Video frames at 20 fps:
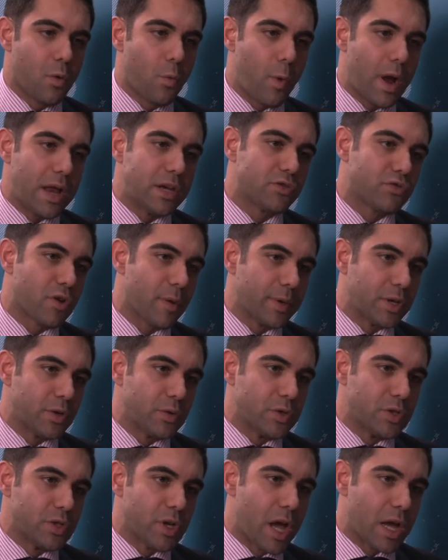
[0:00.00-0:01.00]
When Tropical
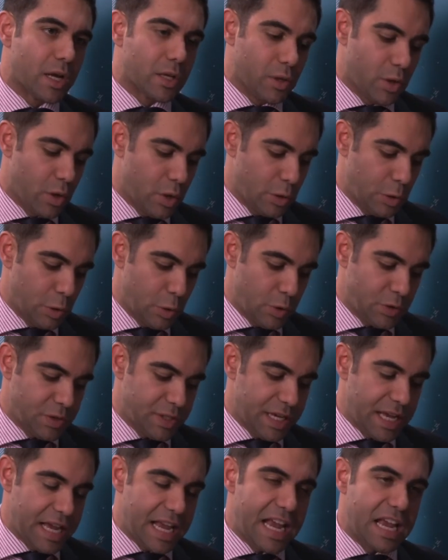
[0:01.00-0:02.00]
Cyclone
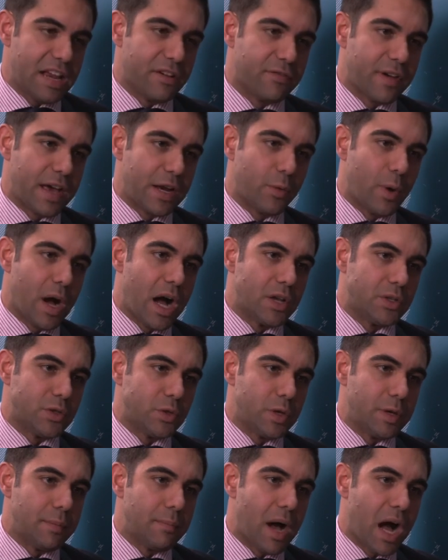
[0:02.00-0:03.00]
Lucy hit
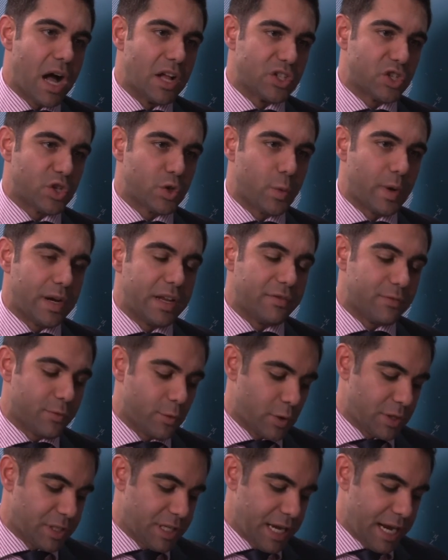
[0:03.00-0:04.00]
Vanuatu in March twenty
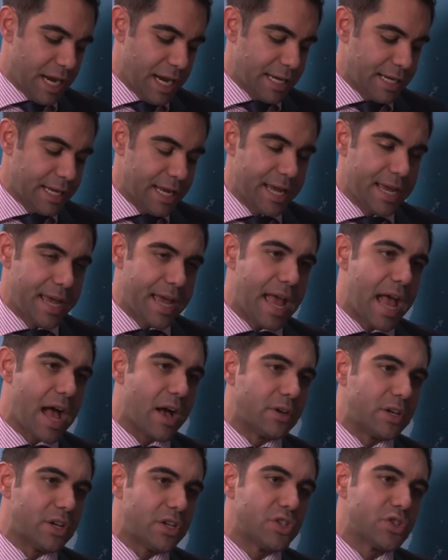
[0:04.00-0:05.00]
fourteen,
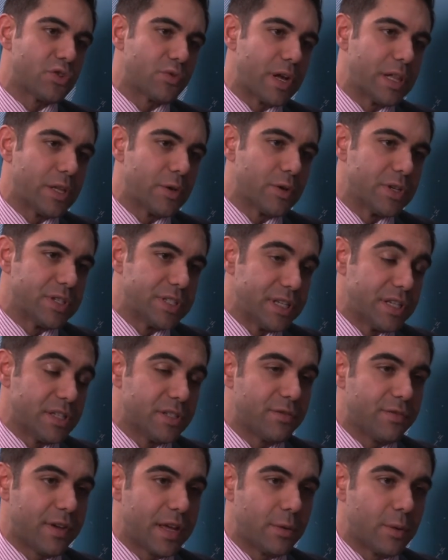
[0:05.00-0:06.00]
how did Australia
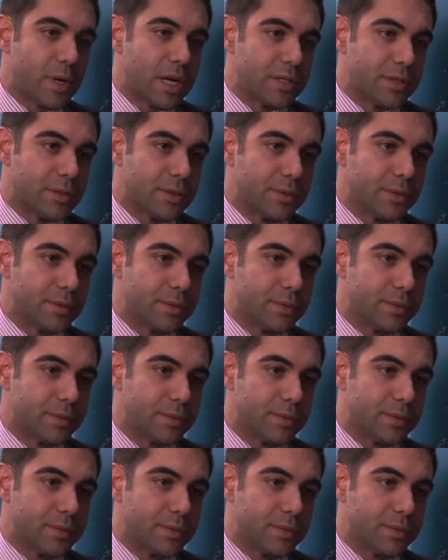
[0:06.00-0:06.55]
assist Vanuatu?